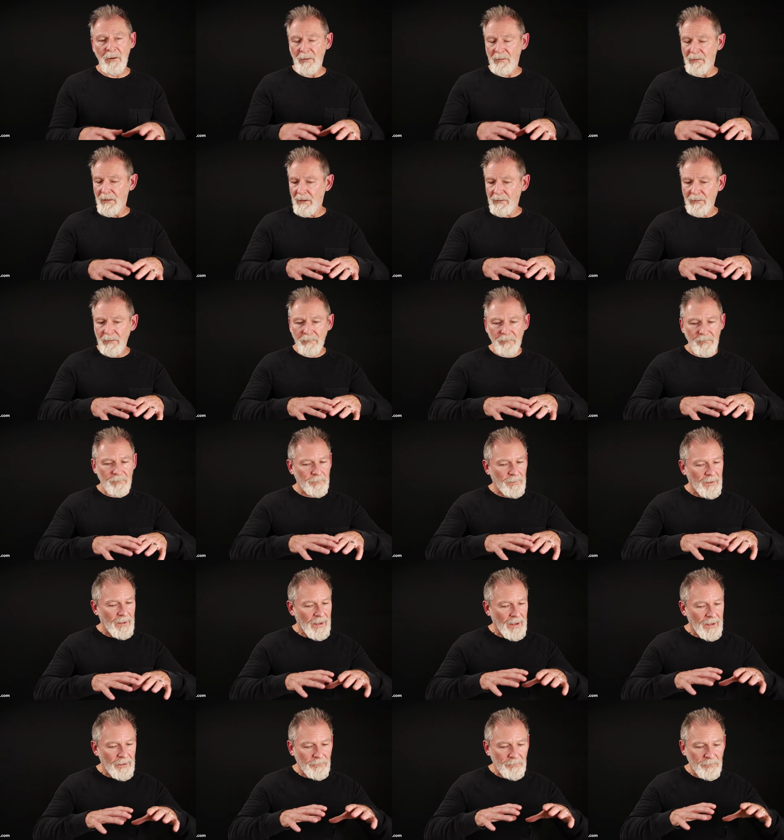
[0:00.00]
That
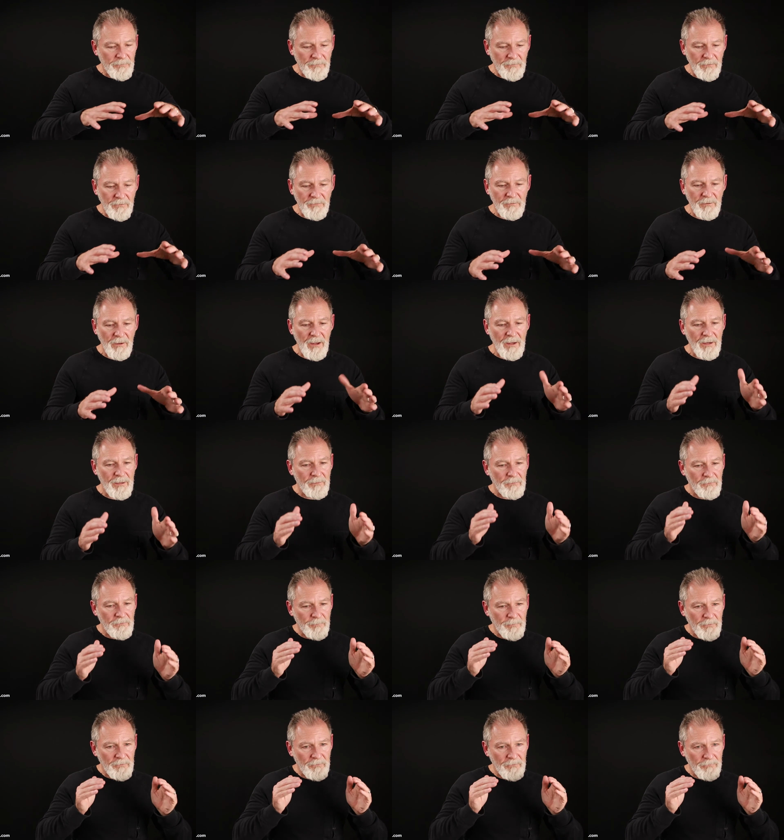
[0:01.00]
path was designed
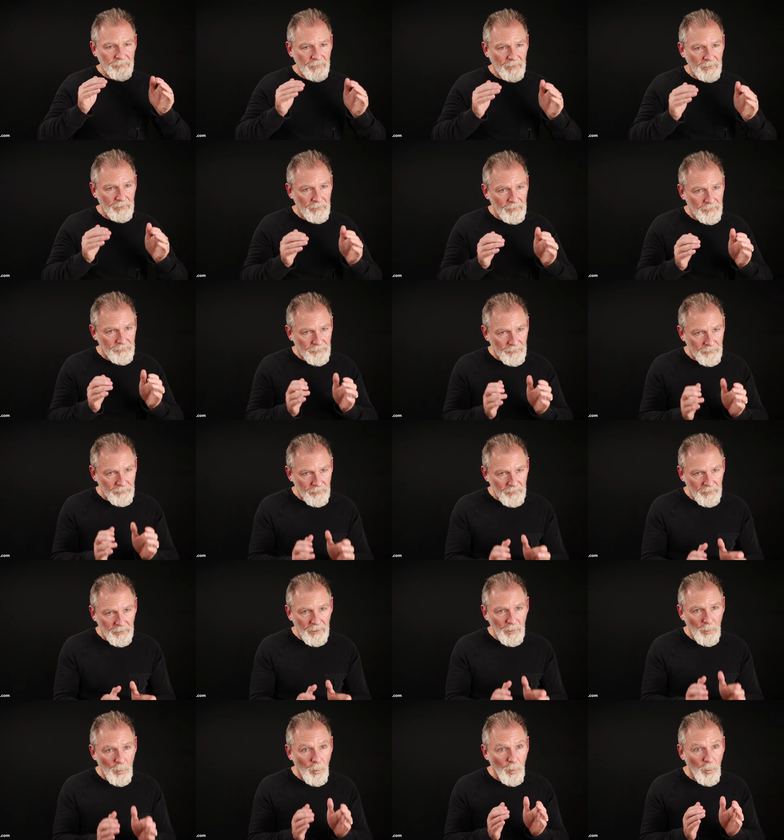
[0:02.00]
specifically for
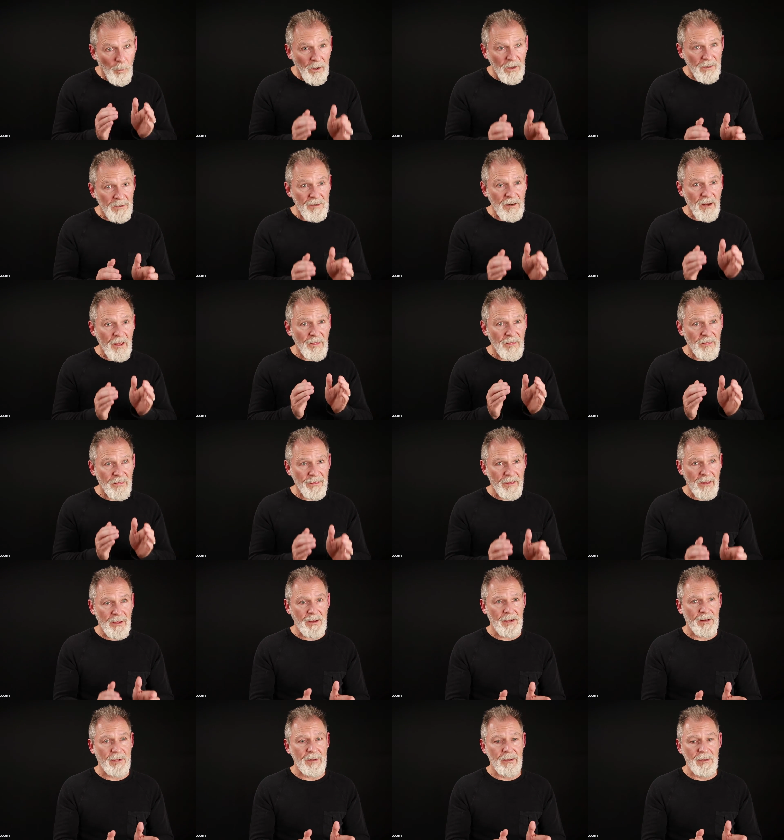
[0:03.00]
really one
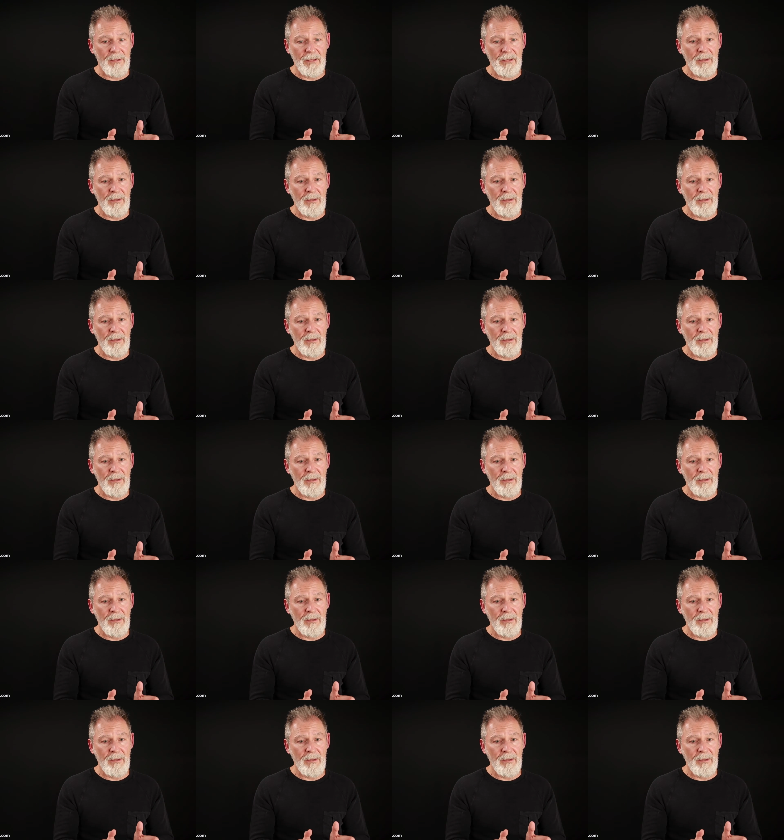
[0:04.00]
thing: